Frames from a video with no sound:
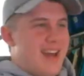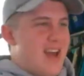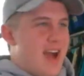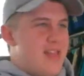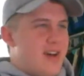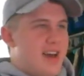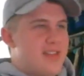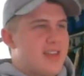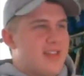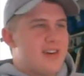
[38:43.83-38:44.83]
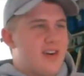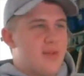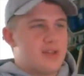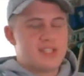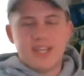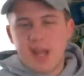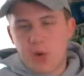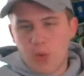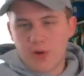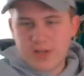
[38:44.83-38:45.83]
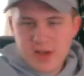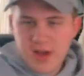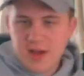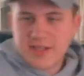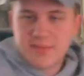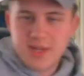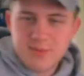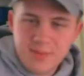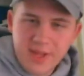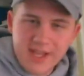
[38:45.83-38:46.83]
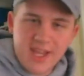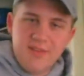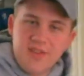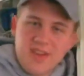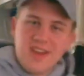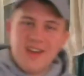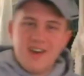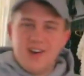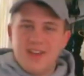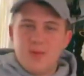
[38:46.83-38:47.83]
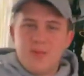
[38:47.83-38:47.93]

I think the singing worked. Sometimes I'm like iffy on like